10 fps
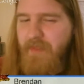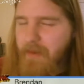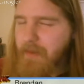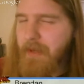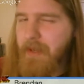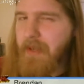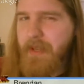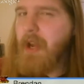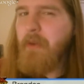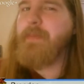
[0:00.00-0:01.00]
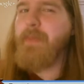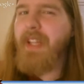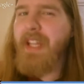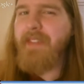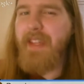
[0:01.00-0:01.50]
And no one's
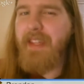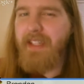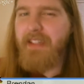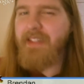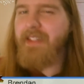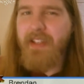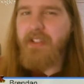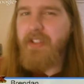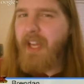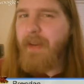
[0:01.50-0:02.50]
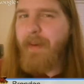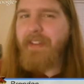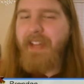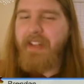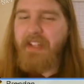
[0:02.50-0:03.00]
believing this. Like, just come out
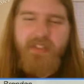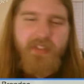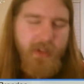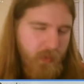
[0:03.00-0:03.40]
and tell us.